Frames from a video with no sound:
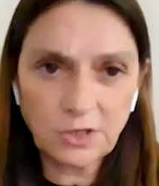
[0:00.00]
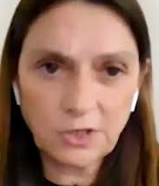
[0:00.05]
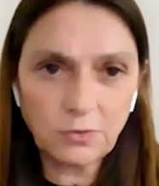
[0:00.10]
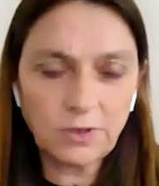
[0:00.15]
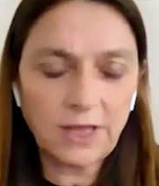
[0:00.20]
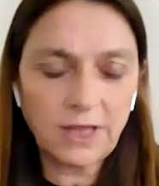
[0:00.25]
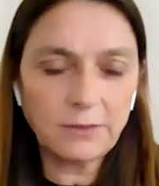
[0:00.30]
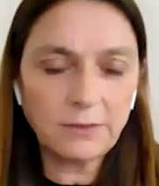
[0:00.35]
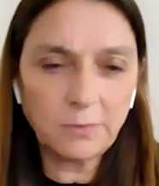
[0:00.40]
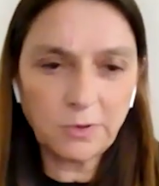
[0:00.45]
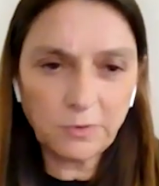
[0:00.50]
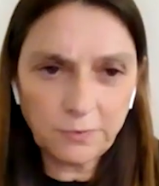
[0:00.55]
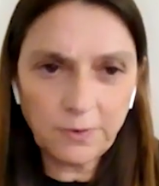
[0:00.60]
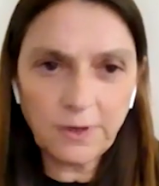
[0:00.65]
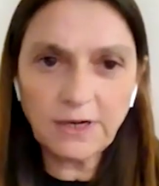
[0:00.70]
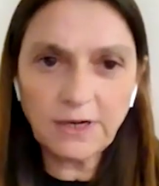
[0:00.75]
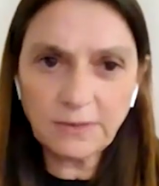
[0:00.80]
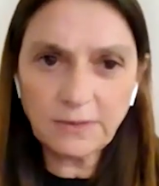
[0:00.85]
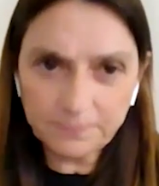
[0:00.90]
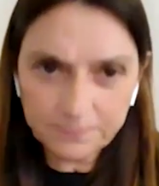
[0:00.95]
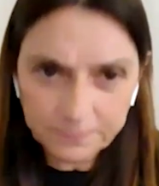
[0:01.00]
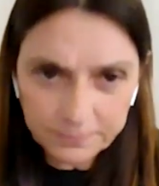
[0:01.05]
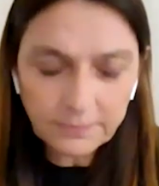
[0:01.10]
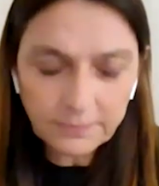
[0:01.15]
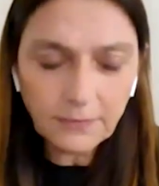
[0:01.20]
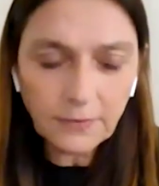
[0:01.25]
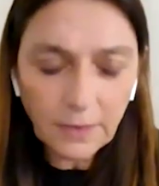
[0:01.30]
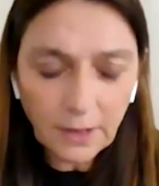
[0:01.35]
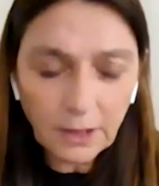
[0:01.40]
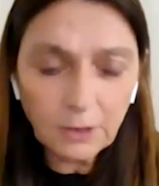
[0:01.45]
into the atmosphere
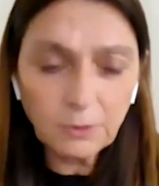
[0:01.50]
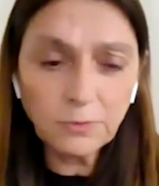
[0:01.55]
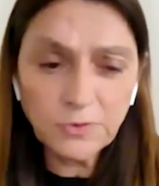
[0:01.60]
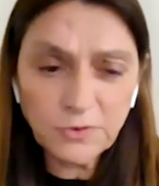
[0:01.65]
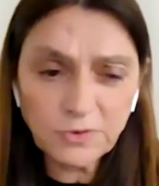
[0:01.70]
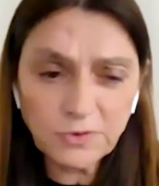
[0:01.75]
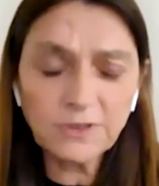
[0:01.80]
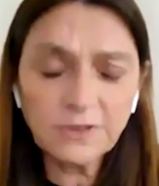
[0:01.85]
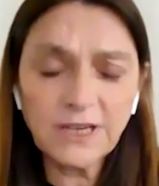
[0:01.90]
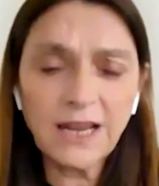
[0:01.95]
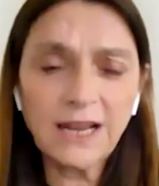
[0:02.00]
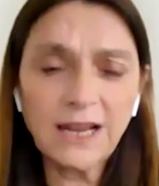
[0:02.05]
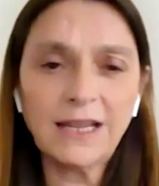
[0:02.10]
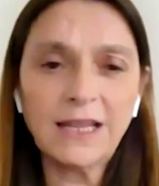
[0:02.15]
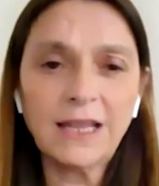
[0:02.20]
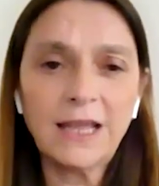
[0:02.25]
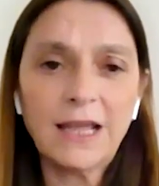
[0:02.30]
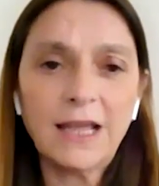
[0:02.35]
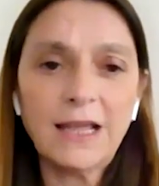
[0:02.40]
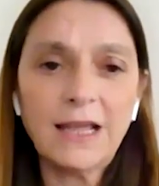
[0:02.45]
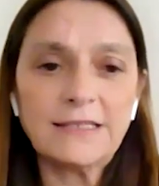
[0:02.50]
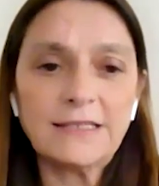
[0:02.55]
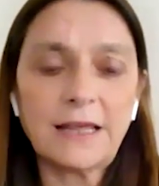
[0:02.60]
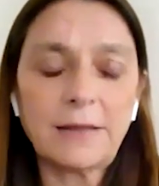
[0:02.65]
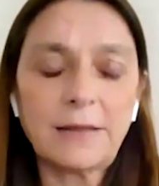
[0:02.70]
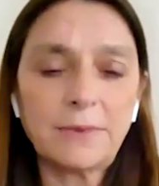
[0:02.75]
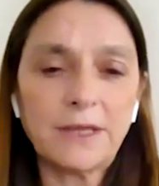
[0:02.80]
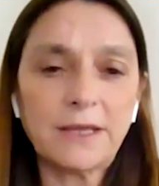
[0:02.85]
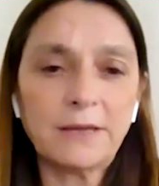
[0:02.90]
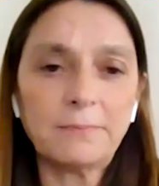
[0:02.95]
was really
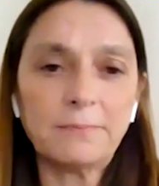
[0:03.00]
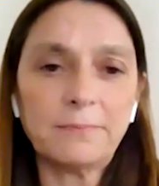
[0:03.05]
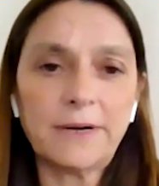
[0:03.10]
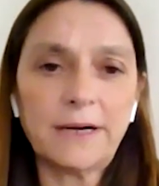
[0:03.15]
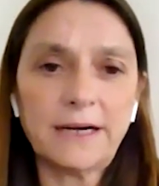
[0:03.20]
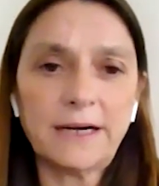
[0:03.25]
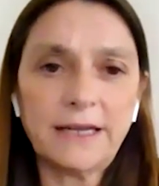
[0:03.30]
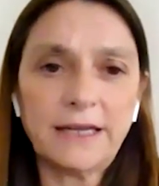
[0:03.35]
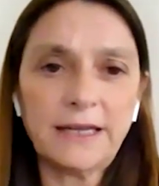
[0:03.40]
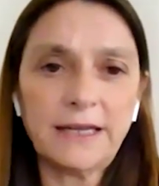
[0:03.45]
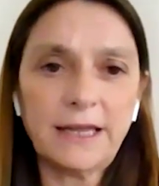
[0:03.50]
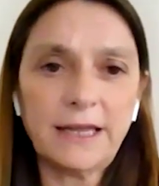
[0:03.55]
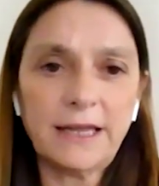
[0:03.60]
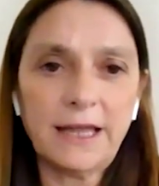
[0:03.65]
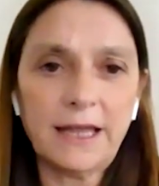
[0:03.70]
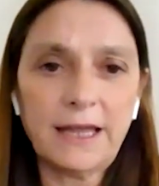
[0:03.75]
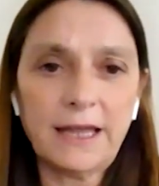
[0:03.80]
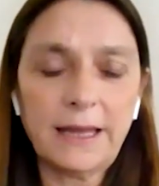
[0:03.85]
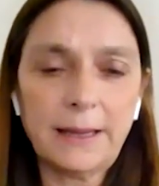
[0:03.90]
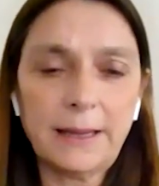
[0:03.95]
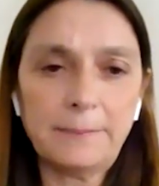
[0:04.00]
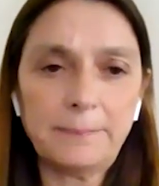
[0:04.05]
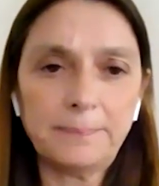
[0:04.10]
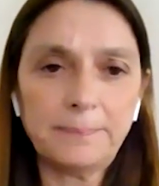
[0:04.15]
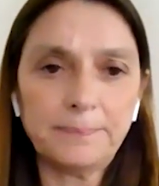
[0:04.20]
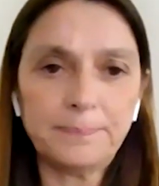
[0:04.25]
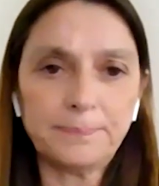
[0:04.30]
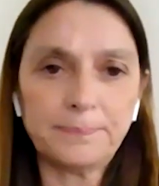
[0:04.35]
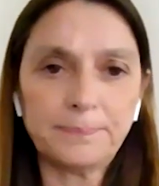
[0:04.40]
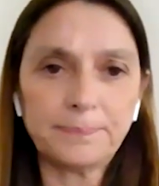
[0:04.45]
something very
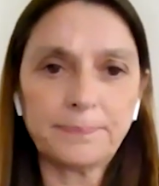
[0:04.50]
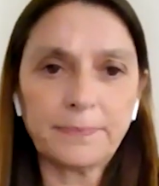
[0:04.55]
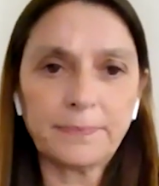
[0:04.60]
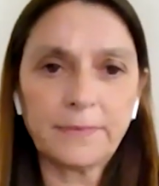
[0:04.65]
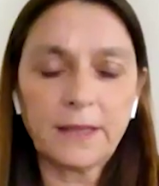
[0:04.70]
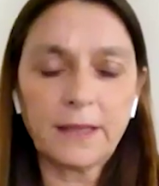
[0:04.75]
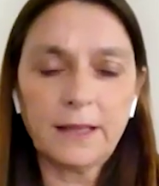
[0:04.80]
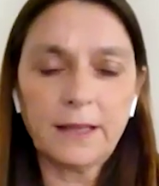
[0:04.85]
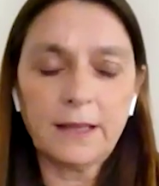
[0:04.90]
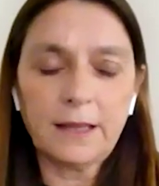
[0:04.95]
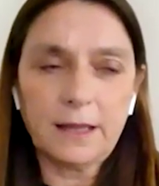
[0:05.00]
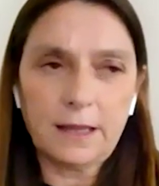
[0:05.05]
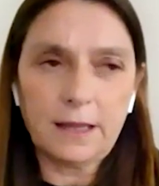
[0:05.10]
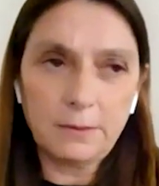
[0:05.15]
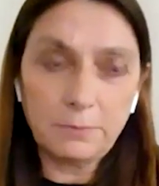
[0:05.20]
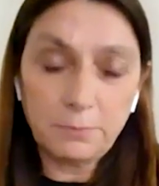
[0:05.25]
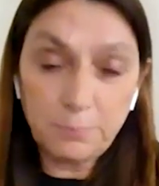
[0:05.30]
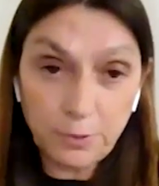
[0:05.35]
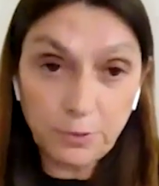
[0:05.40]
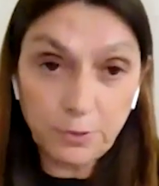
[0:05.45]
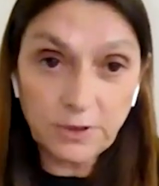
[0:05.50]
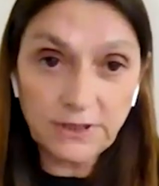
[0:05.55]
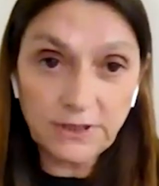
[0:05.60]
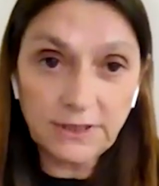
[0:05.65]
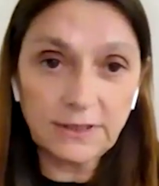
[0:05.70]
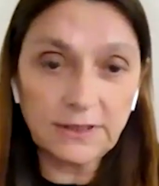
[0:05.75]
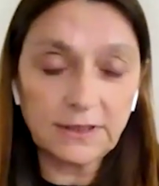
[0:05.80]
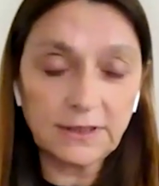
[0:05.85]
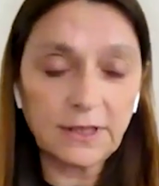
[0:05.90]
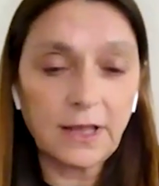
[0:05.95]

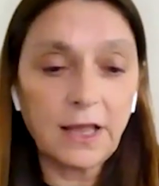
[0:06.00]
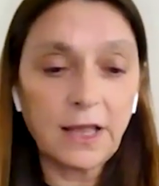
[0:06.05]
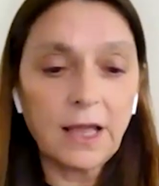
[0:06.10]
important.